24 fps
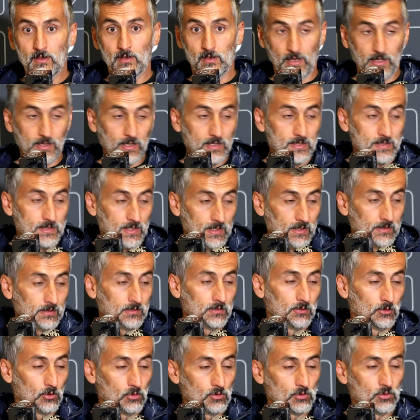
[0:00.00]
like I
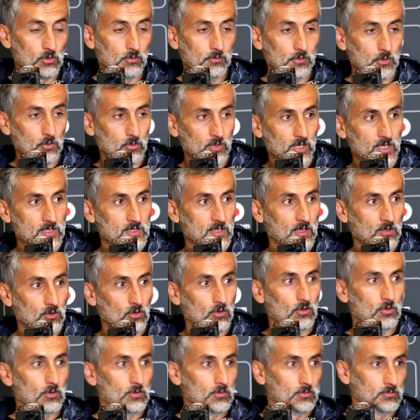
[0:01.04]
said also a few days
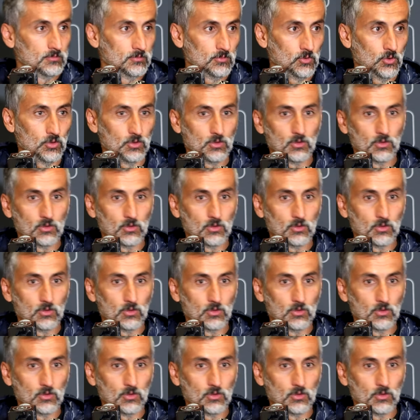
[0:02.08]
ago, you